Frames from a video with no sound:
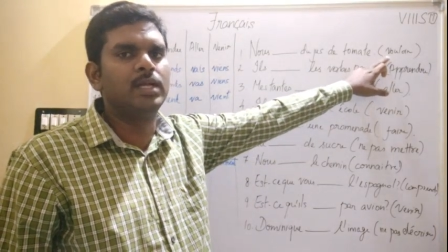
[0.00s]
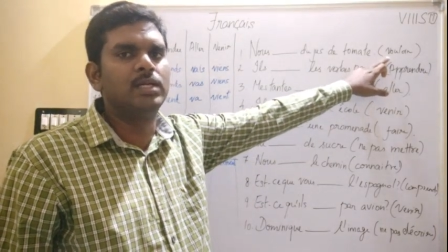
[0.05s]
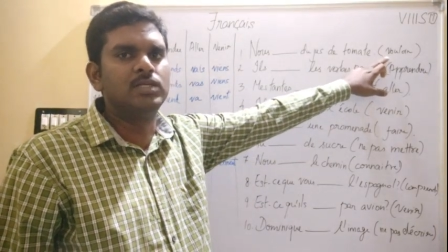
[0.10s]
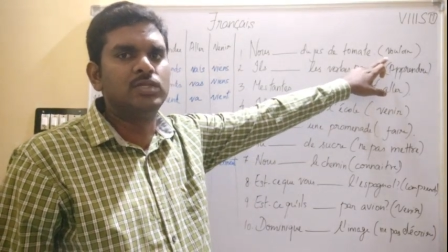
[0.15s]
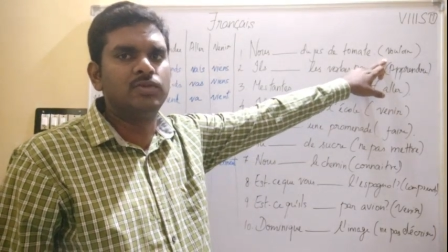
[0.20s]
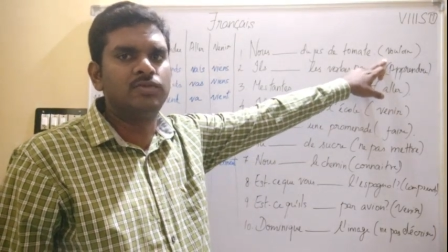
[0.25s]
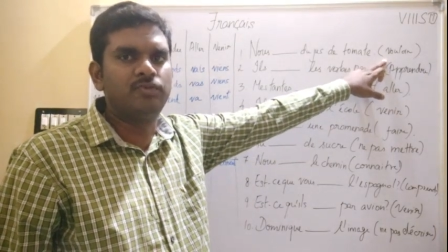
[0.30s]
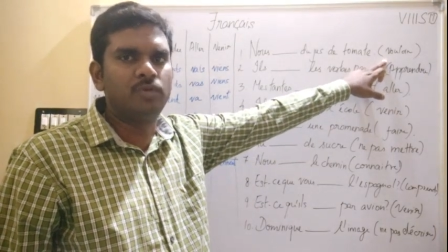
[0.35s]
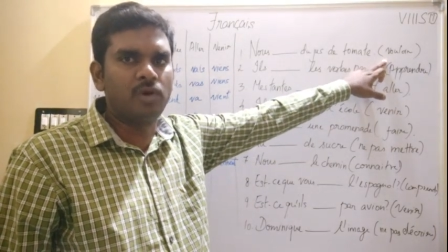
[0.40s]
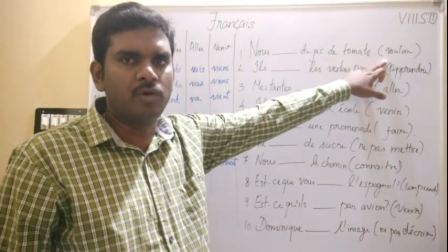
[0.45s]

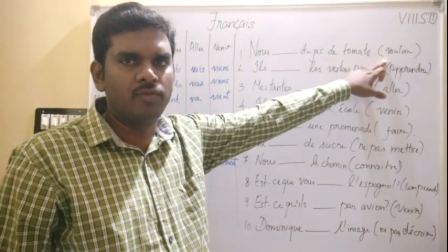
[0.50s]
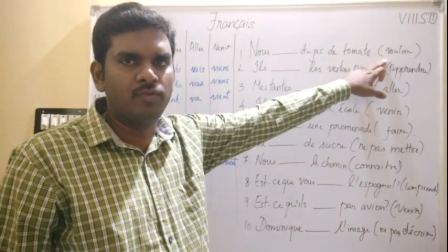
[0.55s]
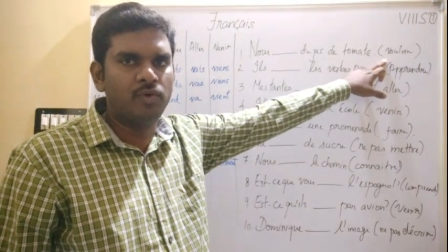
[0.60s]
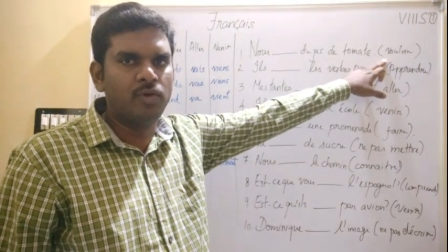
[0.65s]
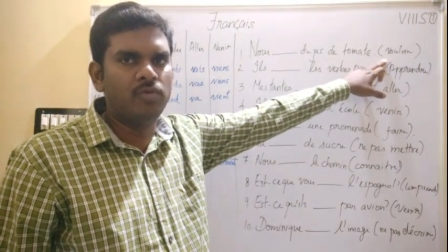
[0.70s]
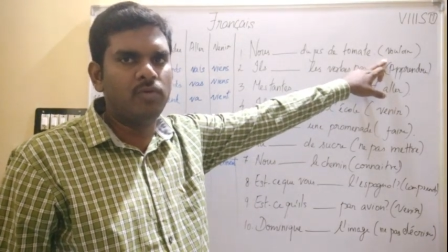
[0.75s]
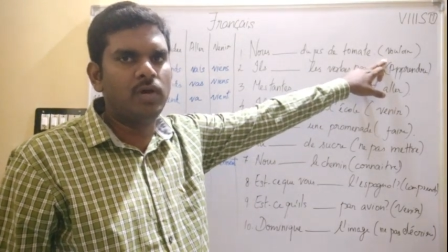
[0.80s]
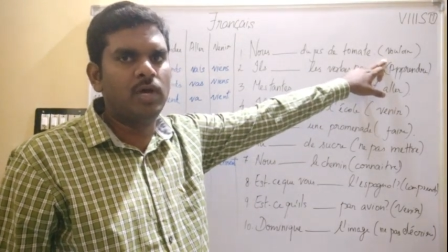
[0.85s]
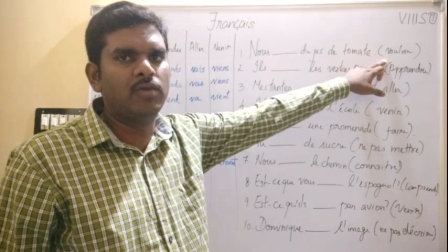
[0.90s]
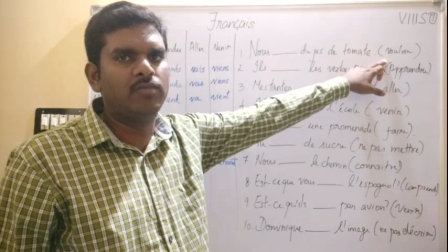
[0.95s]
So for
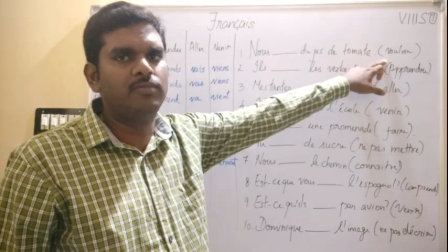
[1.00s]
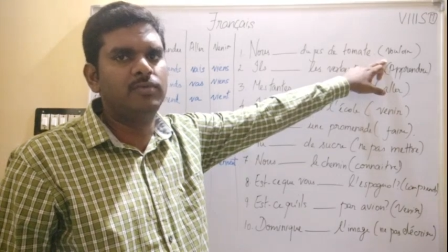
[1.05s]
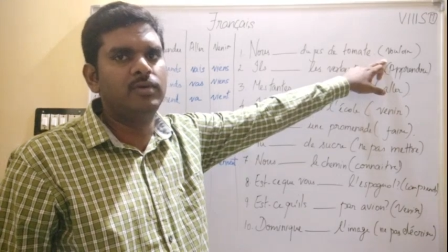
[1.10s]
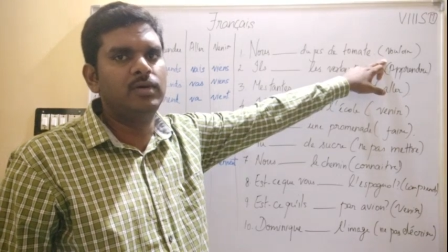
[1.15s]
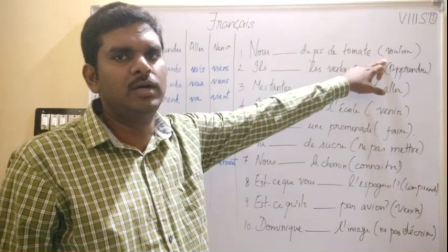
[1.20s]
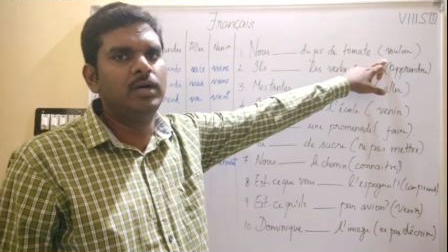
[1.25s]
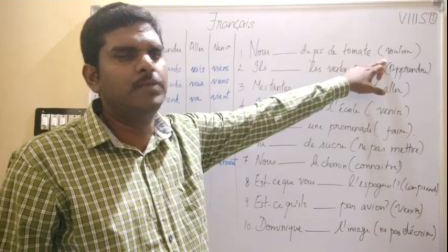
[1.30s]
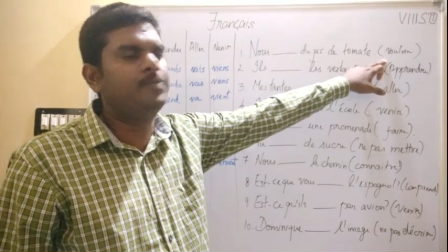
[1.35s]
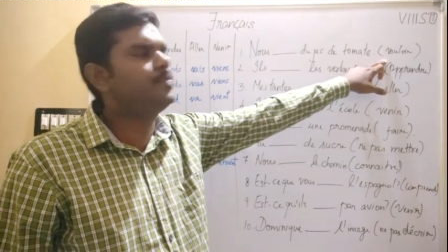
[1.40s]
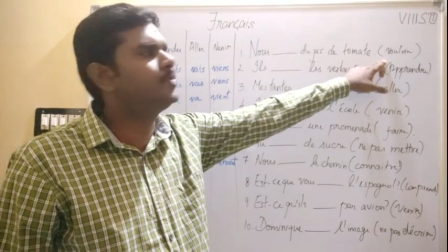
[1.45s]
vouloir
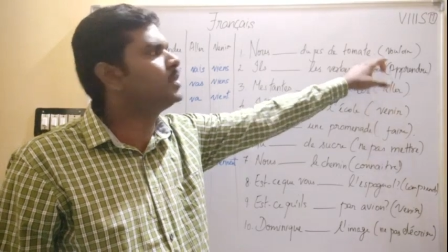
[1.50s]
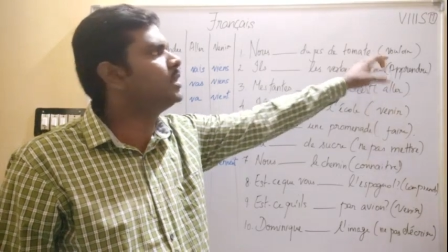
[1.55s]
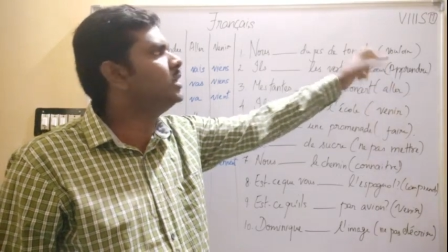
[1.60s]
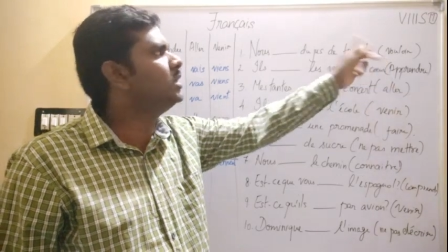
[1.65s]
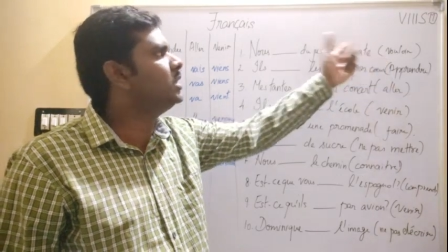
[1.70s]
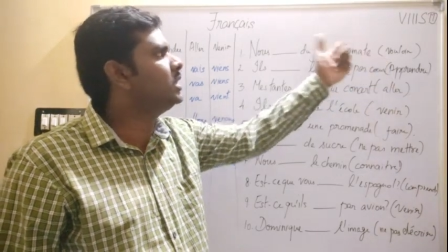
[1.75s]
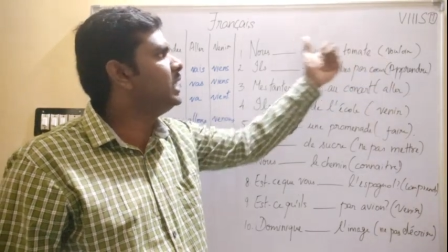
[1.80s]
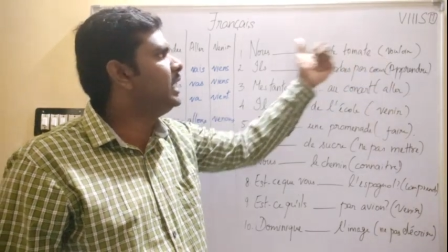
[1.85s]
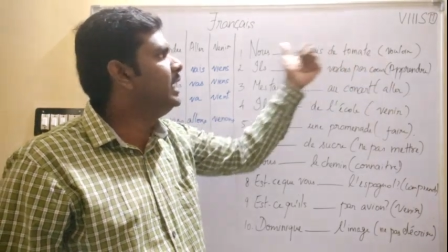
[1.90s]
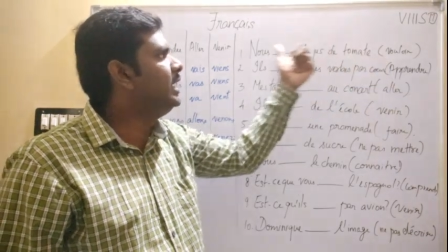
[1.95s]
verb,
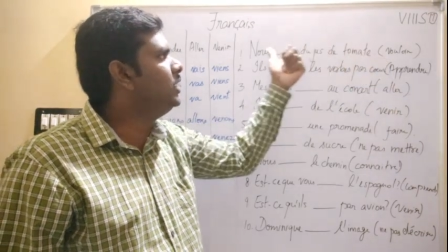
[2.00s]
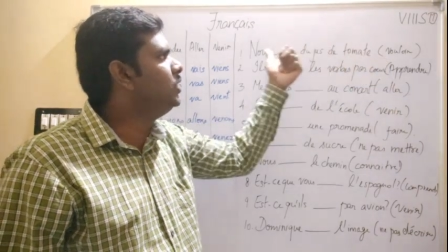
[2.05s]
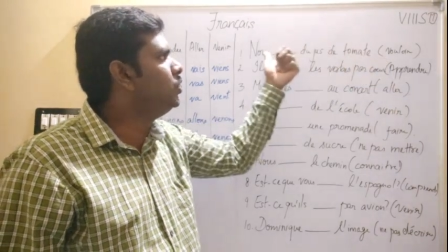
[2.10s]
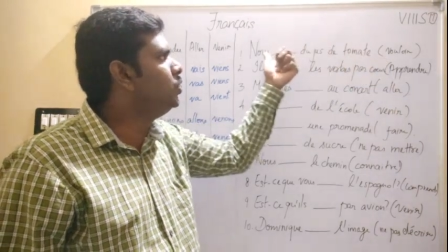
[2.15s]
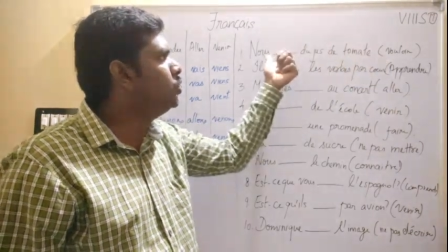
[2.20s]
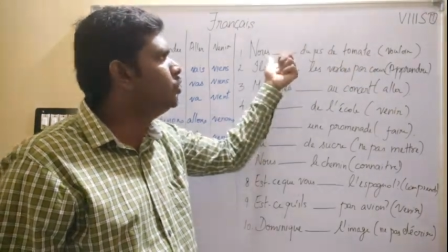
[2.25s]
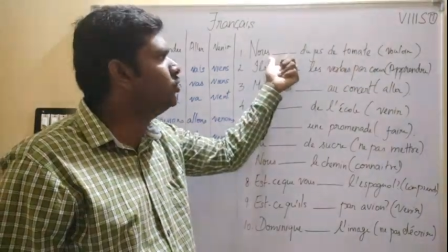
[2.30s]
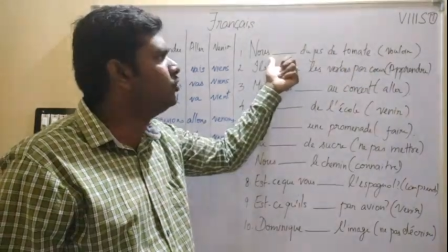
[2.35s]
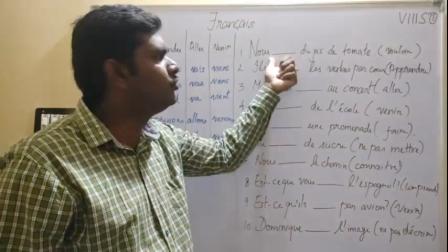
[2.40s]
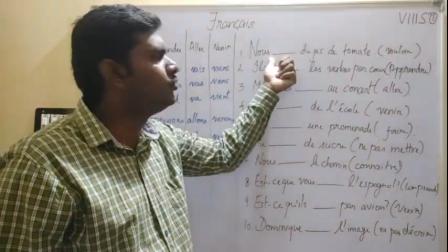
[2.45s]

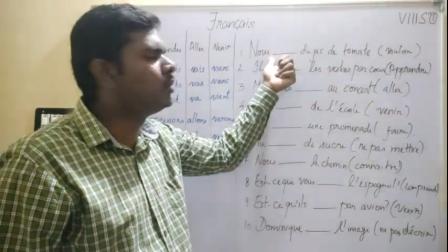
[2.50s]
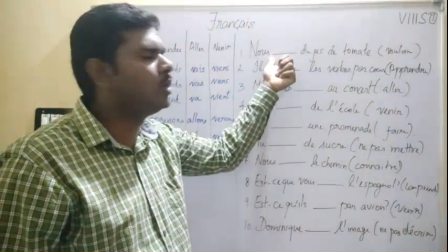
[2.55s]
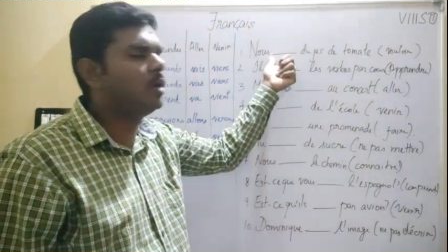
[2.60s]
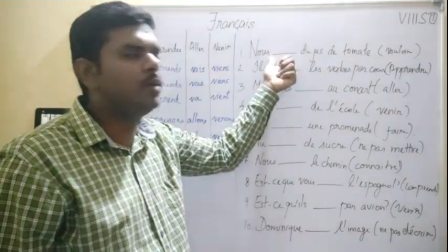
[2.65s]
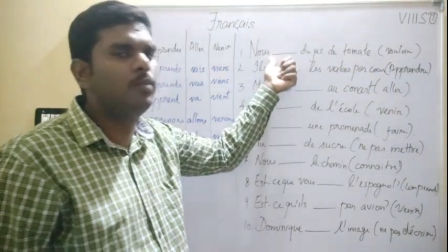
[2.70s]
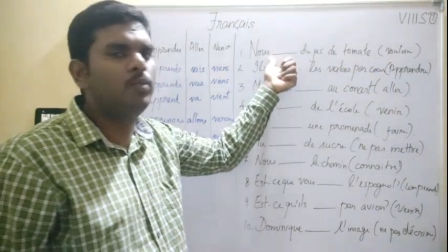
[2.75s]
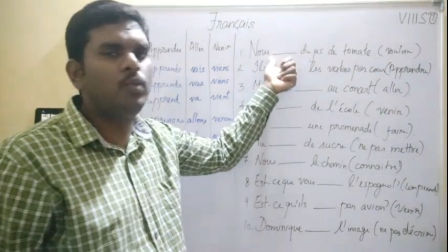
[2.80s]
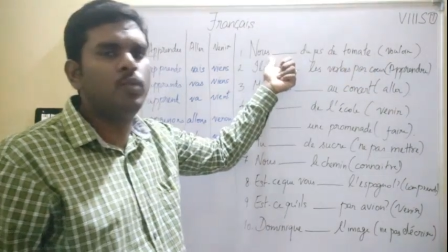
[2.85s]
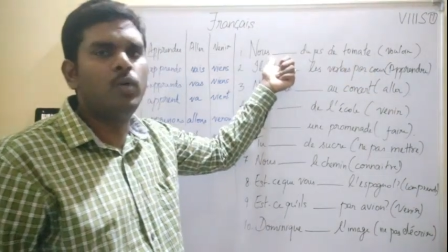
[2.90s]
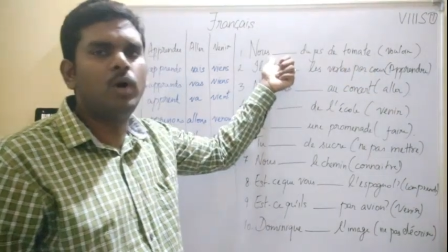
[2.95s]
in nous
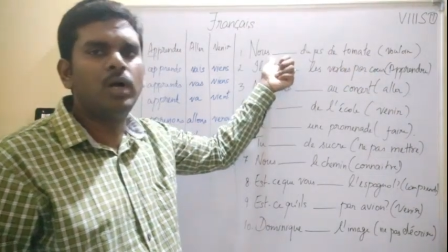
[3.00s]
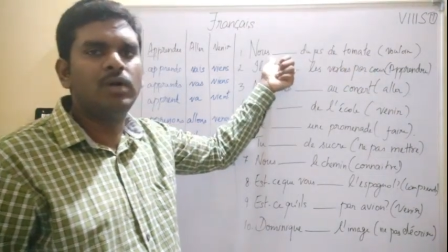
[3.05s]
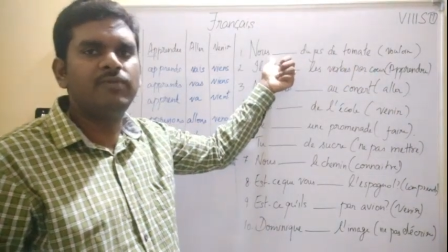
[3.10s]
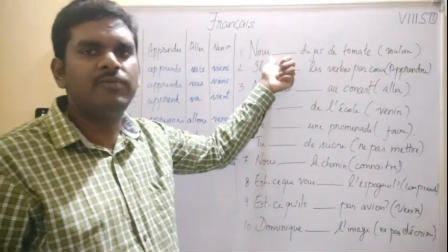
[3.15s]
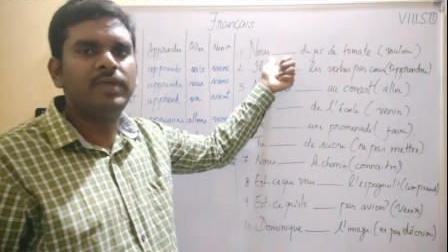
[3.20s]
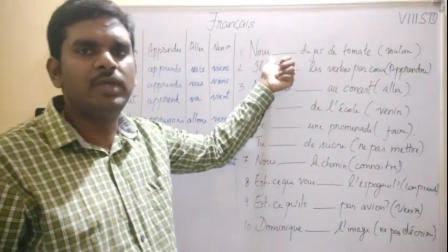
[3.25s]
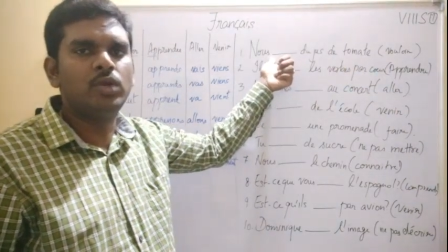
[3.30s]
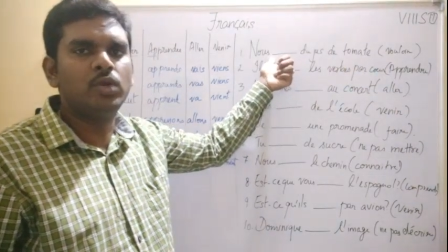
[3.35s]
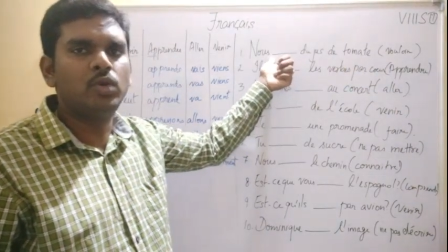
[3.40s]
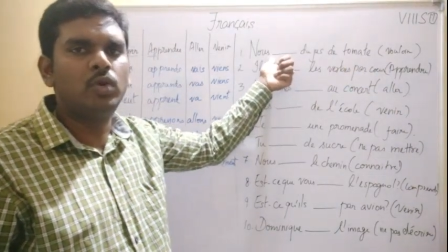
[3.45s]
form, what
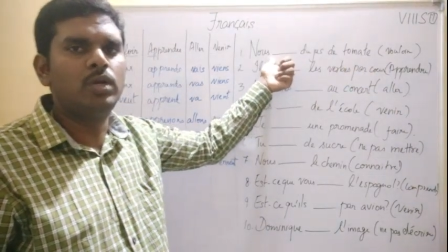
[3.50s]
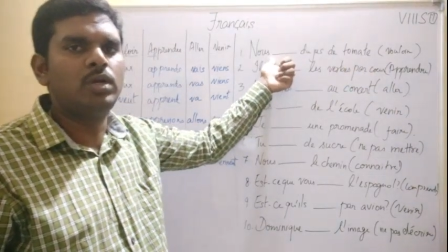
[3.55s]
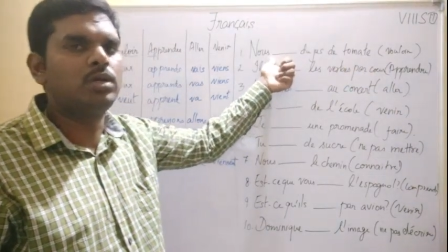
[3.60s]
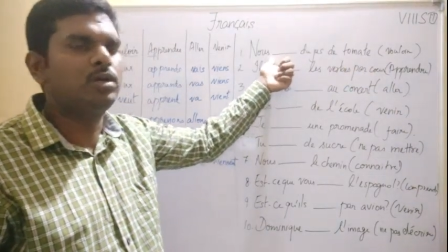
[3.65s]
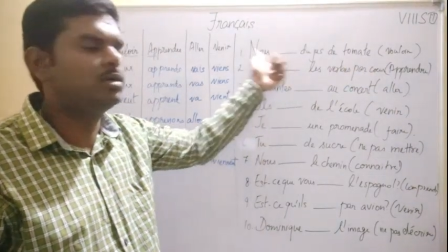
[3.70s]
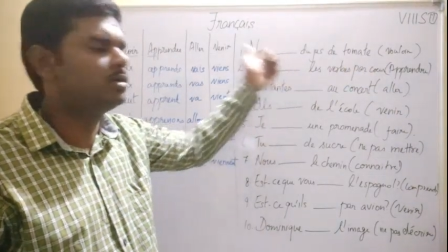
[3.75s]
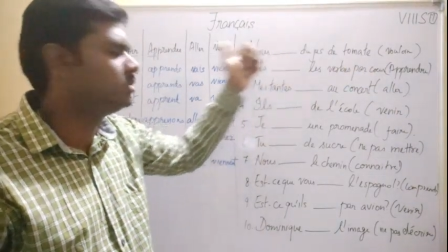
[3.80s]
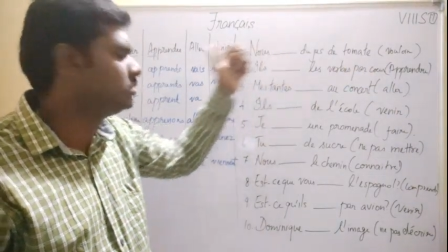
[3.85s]
we wrote?